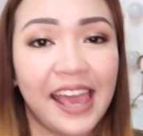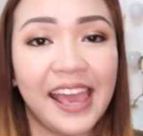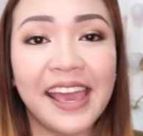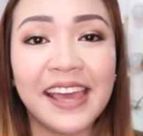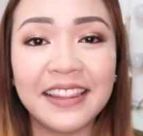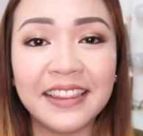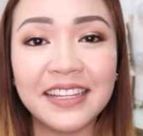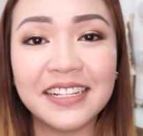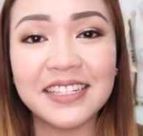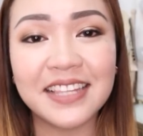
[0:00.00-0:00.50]

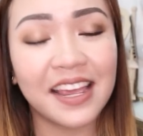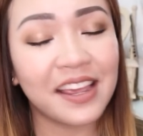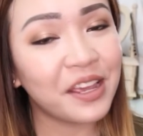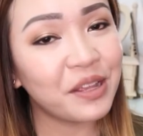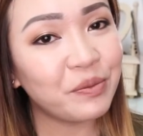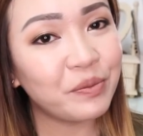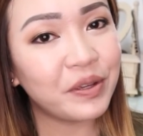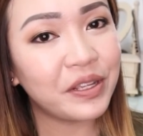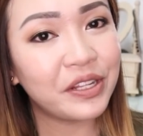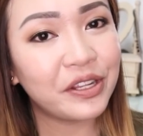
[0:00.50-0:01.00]
And the
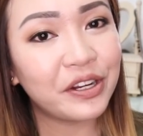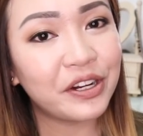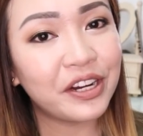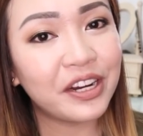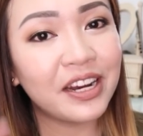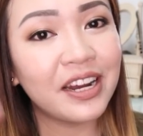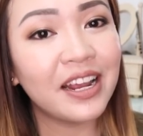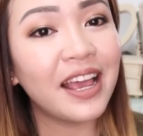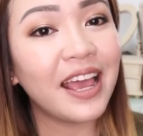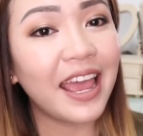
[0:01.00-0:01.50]
second
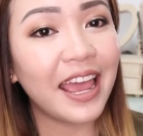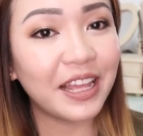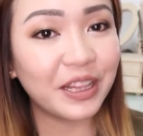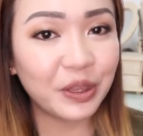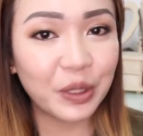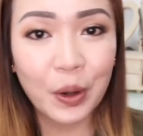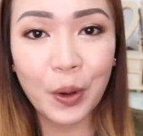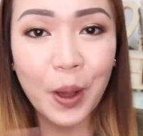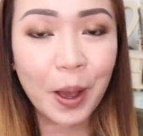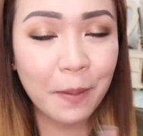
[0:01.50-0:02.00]
winner,
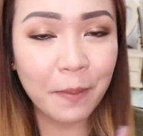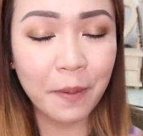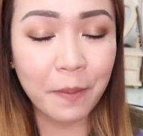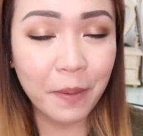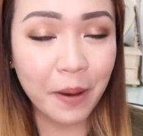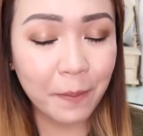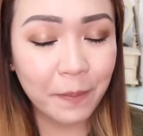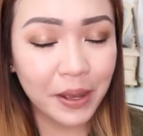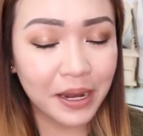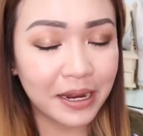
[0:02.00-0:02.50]
ito ang
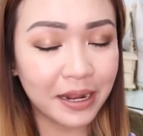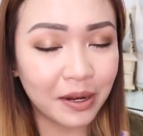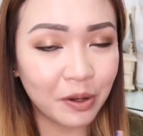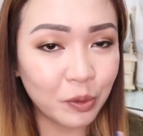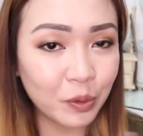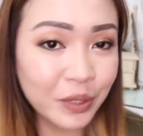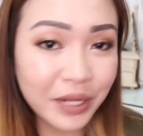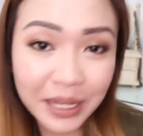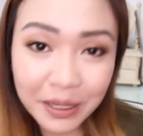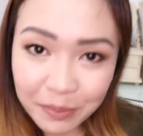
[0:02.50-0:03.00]

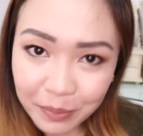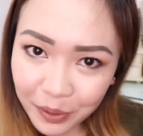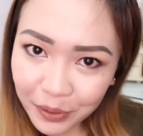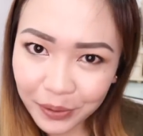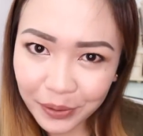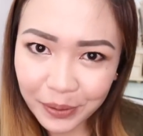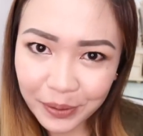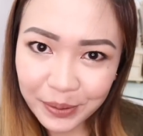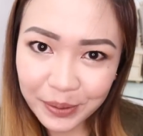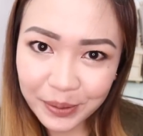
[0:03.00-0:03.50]
mapapanalunan mo.